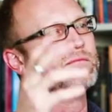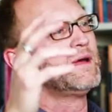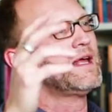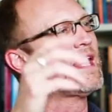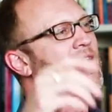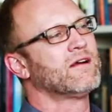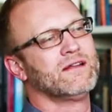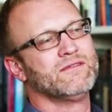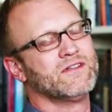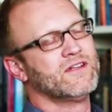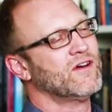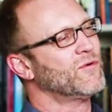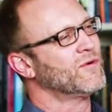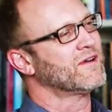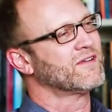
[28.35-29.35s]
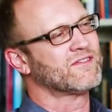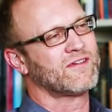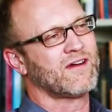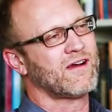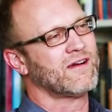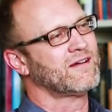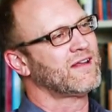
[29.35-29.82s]
man, I don't even know where to
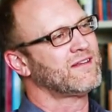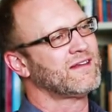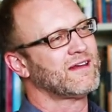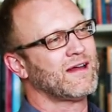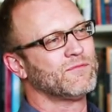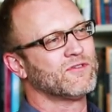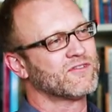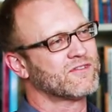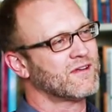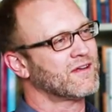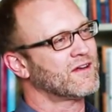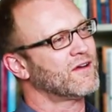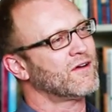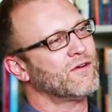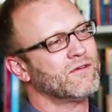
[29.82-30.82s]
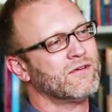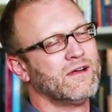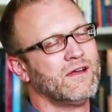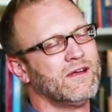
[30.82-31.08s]
start. I think I'm just gonna go